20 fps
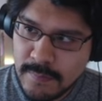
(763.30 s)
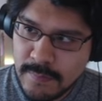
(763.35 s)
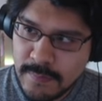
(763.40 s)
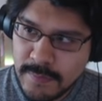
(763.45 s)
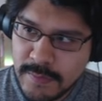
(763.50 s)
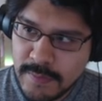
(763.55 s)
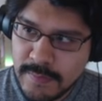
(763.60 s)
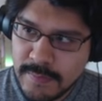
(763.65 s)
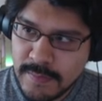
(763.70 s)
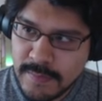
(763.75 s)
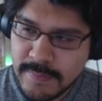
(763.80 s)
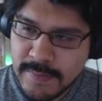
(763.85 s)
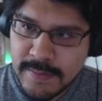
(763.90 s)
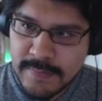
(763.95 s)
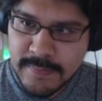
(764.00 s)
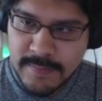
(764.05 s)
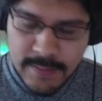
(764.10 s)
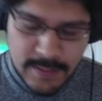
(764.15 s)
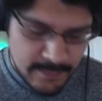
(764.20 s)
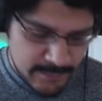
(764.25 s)
the
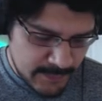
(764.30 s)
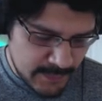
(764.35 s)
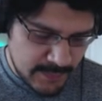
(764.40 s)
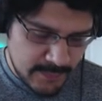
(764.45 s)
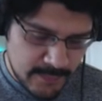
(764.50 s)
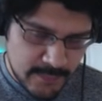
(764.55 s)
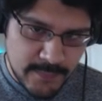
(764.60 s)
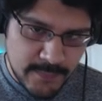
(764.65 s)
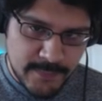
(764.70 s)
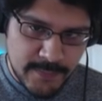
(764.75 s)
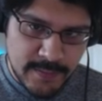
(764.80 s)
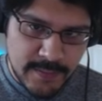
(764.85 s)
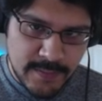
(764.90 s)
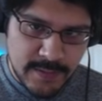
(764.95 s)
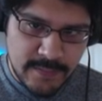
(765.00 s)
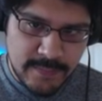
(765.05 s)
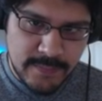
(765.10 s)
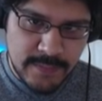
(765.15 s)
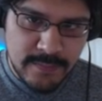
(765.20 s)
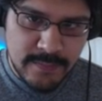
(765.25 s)
test that I've done so far
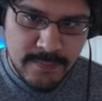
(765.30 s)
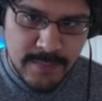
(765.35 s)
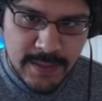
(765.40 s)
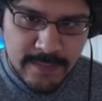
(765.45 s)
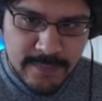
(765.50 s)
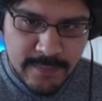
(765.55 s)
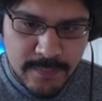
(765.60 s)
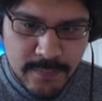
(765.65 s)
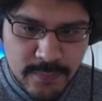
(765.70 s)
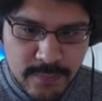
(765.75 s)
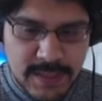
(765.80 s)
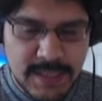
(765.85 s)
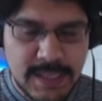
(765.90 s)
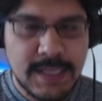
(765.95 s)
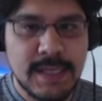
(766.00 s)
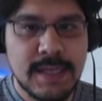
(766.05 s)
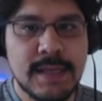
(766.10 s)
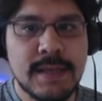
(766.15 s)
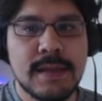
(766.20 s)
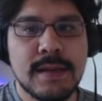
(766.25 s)
is it makes it
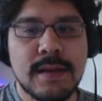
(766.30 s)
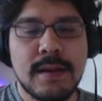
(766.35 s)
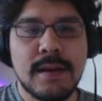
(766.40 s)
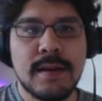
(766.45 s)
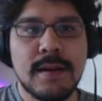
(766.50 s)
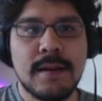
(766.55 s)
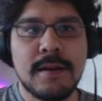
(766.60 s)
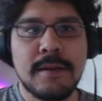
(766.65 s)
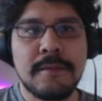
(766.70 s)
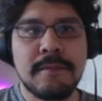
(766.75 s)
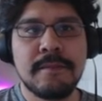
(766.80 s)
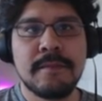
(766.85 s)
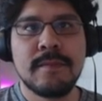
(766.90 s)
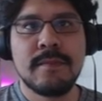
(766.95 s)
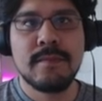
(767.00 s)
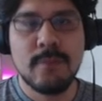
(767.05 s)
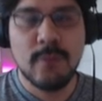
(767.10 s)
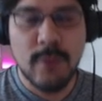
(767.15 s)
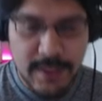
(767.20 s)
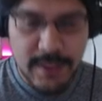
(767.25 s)
pretty
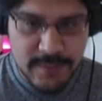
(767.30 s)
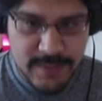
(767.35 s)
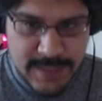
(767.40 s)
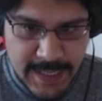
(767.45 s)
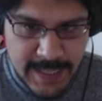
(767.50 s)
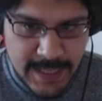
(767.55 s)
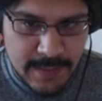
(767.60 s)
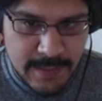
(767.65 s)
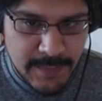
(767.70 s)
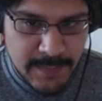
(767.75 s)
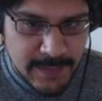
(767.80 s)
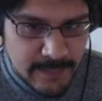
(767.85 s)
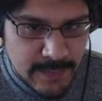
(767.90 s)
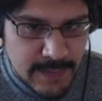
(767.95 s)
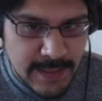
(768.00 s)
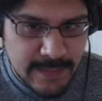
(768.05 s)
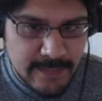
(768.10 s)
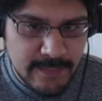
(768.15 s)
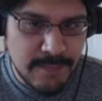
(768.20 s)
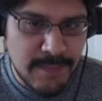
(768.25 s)
watertight. It makes it
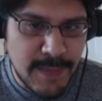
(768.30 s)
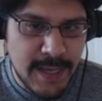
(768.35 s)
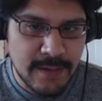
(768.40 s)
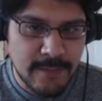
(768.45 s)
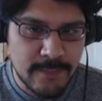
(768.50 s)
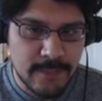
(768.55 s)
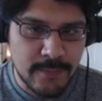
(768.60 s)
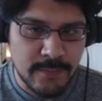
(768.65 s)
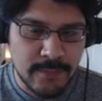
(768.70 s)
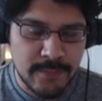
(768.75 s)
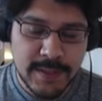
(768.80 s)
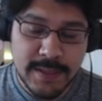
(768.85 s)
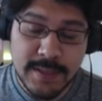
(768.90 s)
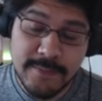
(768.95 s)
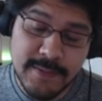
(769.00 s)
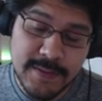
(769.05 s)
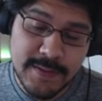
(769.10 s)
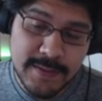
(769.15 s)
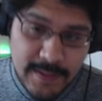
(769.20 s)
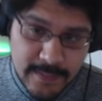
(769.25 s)
nice and manifold. But
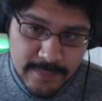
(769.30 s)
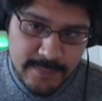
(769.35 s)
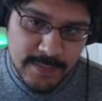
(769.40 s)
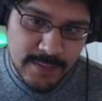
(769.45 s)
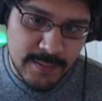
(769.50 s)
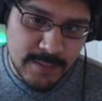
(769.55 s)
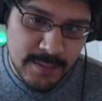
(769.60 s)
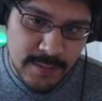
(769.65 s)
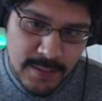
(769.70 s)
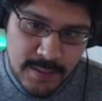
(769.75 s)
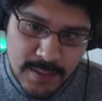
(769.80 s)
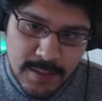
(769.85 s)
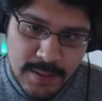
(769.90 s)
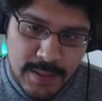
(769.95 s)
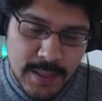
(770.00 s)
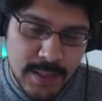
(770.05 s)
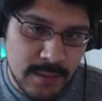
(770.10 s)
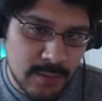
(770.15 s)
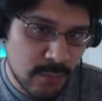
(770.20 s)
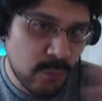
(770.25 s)
if it doesn't,
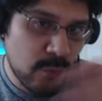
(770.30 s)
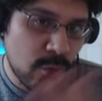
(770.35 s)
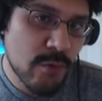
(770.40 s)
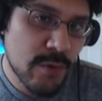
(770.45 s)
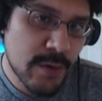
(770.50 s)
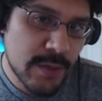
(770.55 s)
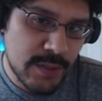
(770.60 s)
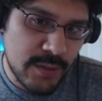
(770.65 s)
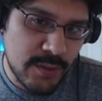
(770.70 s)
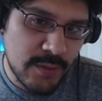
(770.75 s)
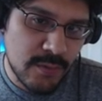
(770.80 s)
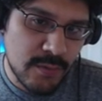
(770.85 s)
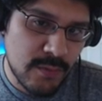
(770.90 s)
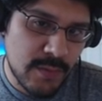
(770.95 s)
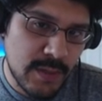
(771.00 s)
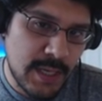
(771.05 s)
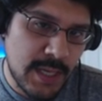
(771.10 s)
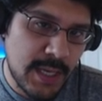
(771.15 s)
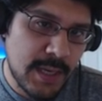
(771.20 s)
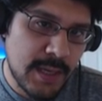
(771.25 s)
it'll warn
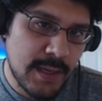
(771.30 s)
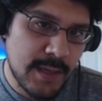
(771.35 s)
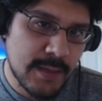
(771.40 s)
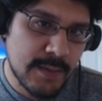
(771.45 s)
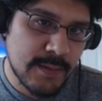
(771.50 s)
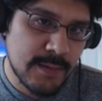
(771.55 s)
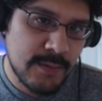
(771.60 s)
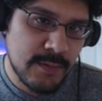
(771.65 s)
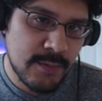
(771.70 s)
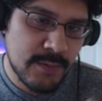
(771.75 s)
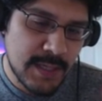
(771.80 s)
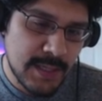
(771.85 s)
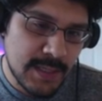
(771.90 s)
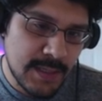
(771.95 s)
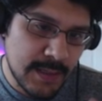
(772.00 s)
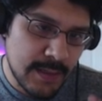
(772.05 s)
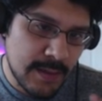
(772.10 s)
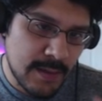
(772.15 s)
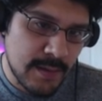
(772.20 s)
you, and you can